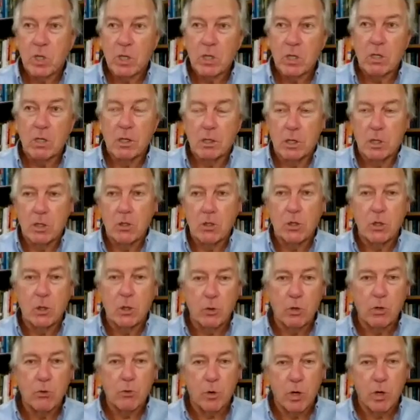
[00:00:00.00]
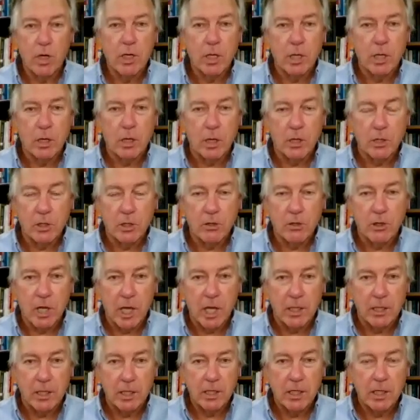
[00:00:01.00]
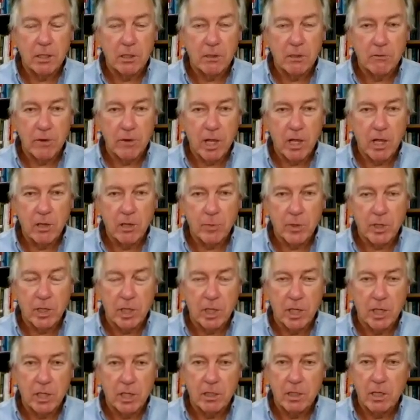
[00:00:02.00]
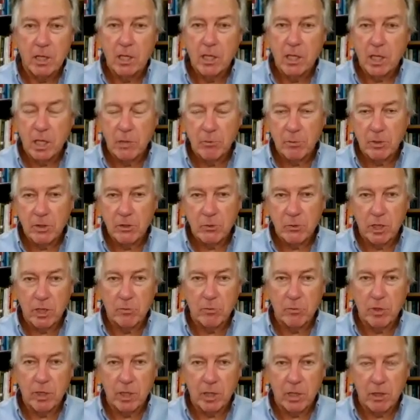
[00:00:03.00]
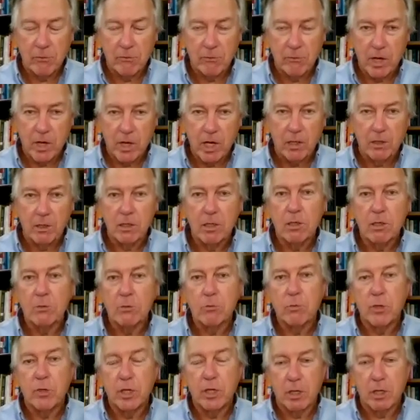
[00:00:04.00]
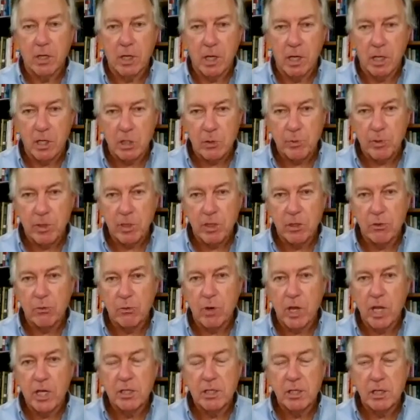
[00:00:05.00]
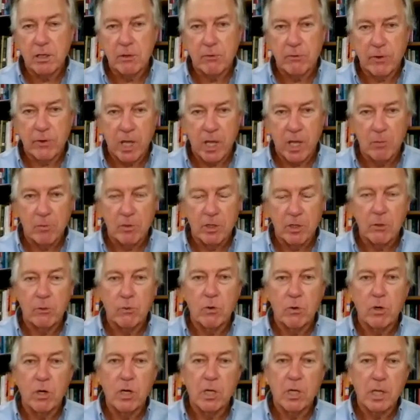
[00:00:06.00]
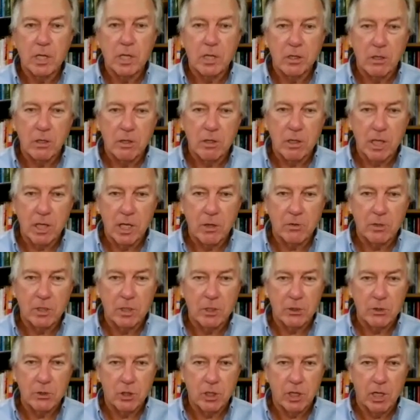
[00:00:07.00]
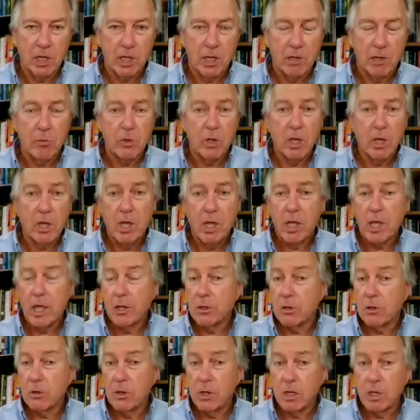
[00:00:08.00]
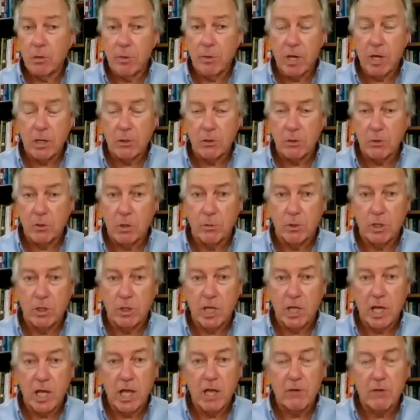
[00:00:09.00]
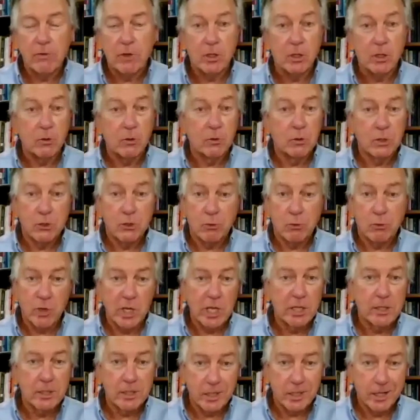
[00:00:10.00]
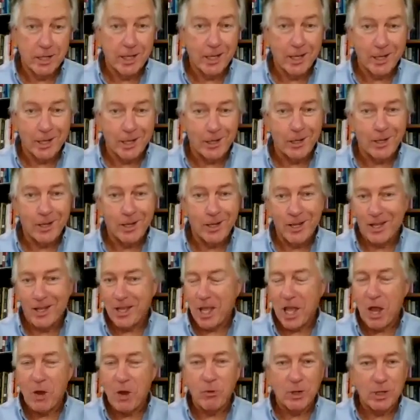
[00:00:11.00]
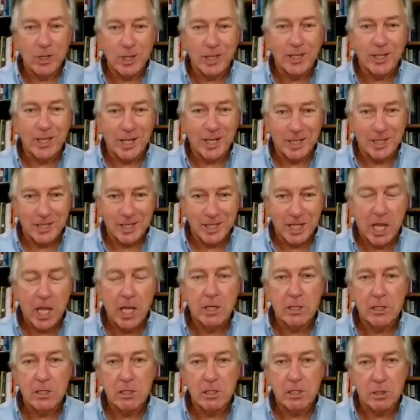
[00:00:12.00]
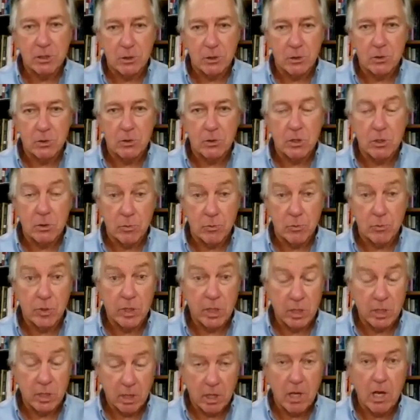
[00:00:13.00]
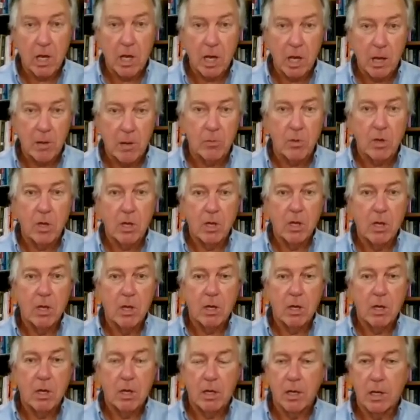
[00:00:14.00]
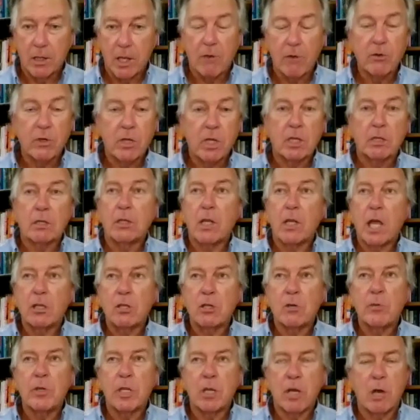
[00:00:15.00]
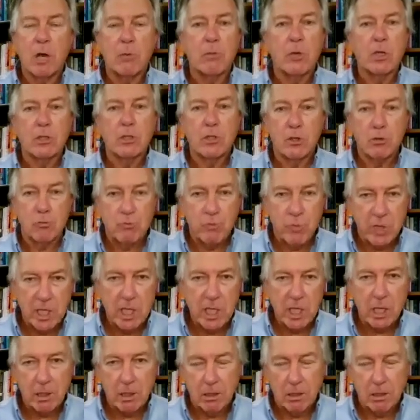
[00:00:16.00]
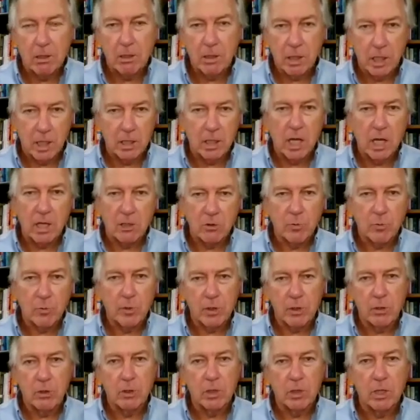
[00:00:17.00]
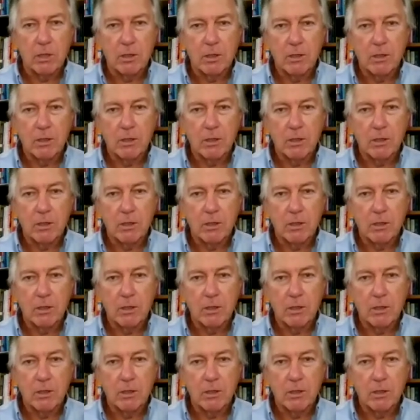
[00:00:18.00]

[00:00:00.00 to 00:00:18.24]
you were working on your idea and developing it in between being a father, being a husband, raising a family, working your county job, and going about normal life. And you squeezed in everything that it takes to become everything, not to become, but to be an entrepreneur.